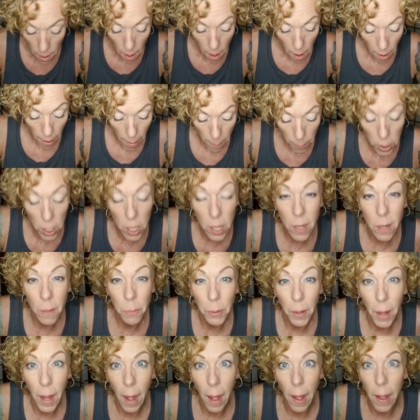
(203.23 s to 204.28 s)
I'm going to
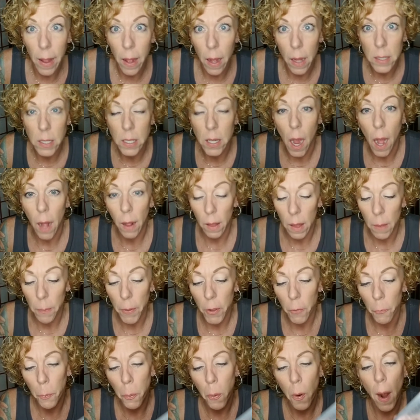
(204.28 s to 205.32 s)
apply a dollop
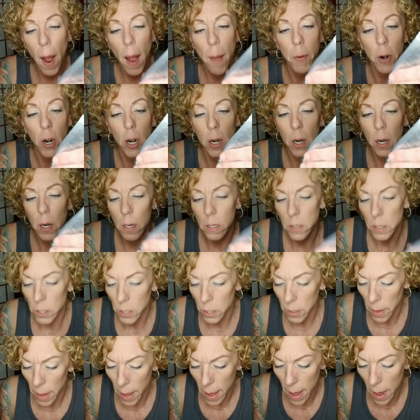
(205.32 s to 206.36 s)
of primer
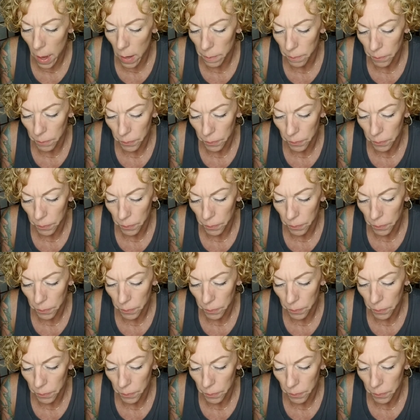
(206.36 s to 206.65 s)
to that.